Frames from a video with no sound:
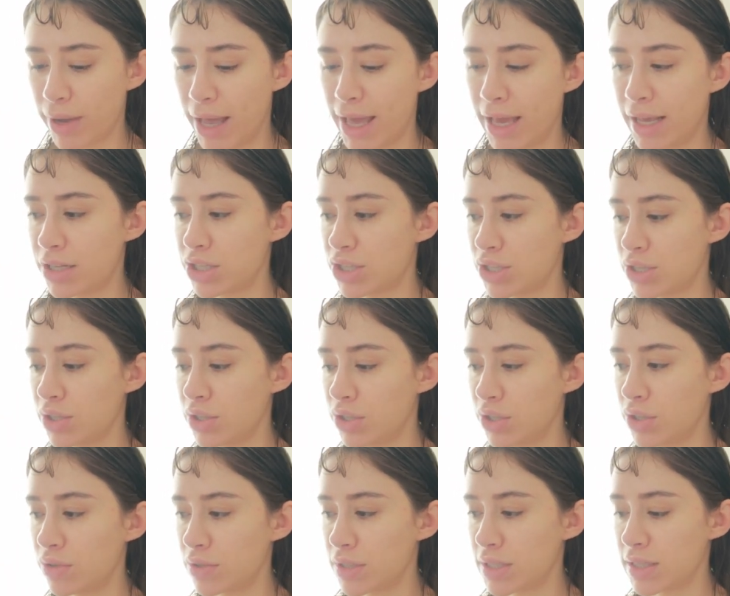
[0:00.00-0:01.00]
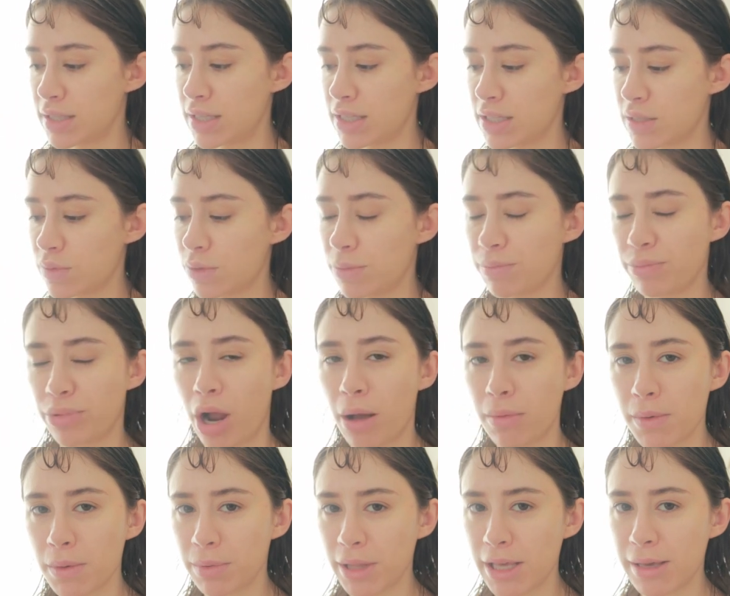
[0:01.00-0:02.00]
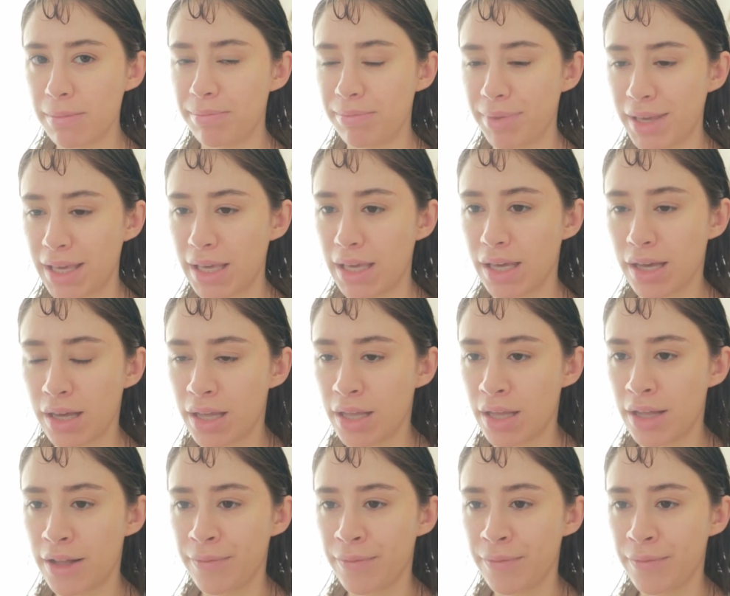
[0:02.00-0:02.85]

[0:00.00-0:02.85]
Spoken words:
way to use this would probably be